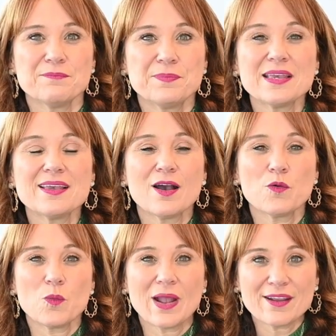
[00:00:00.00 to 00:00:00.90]
be
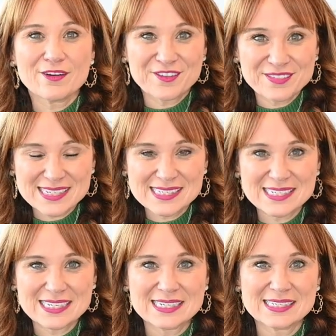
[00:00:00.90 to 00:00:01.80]
aware of these
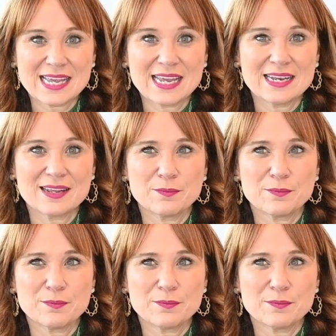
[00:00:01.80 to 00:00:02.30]
needs and